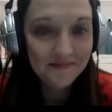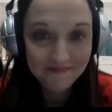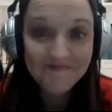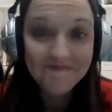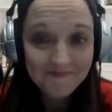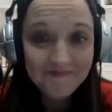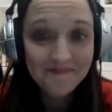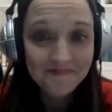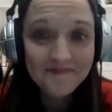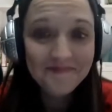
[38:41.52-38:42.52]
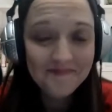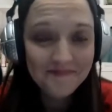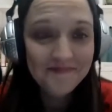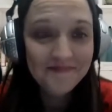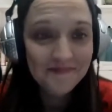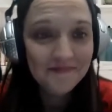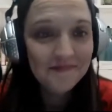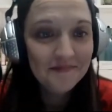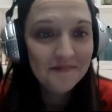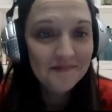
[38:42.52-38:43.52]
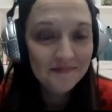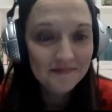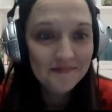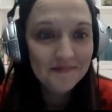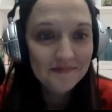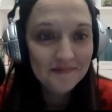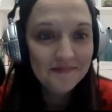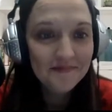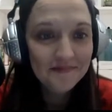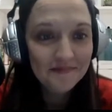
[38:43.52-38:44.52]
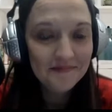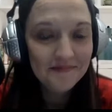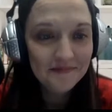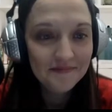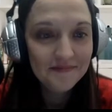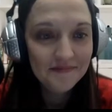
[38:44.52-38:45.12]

The person shown says nothing.